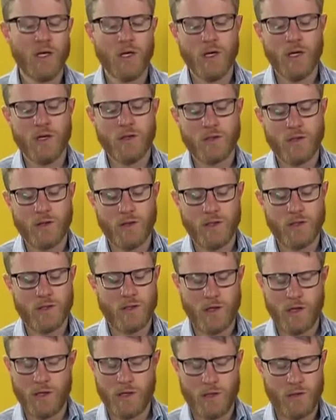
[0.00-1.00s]
So these
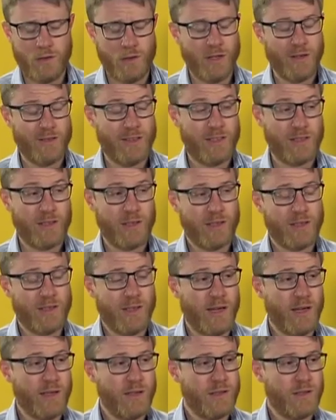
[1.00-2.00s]
are 2 interest cost
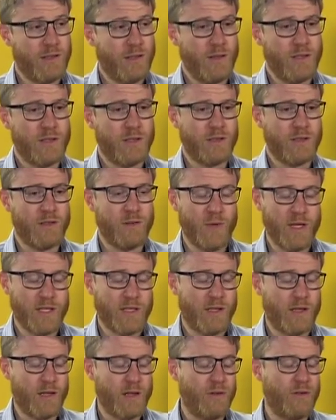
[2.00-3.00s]
lines. So it's
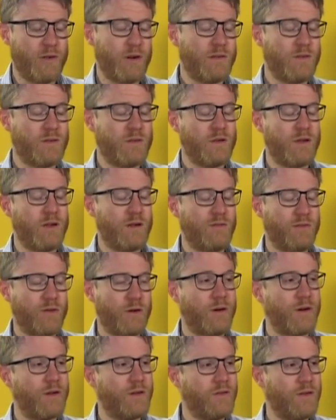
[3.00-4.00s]
domestic interest and
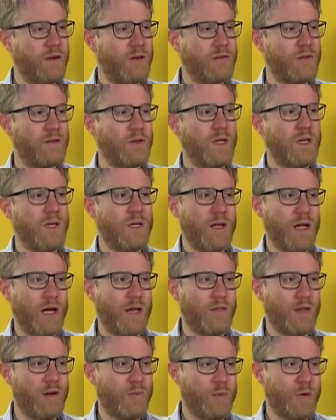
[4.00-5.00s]
foreign interest,
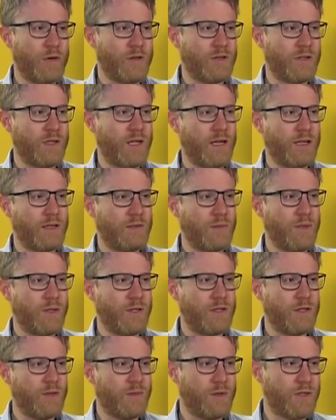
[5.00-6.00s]
and then personnel
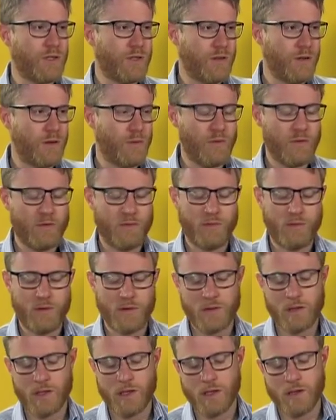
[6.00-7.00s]
expenditure, which I think we've
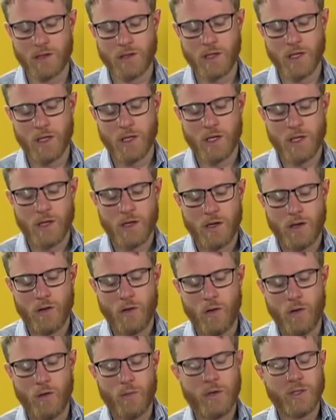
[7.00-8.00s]
discussed.
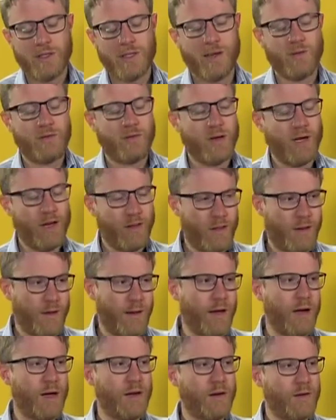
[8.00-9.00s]
Almost every other
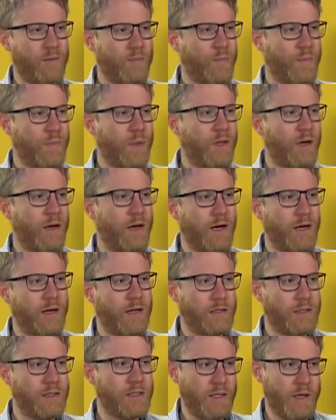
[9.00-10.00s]
line
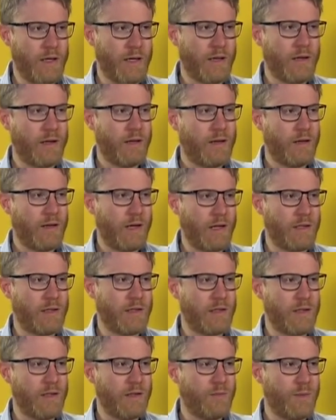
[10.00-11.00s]
is seeing
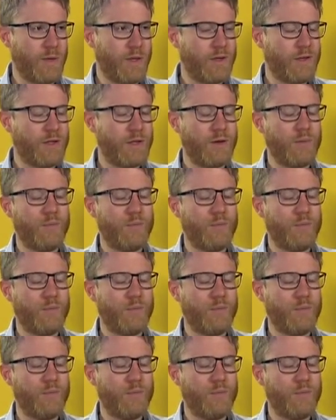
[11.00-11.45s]
cuts in expenditure.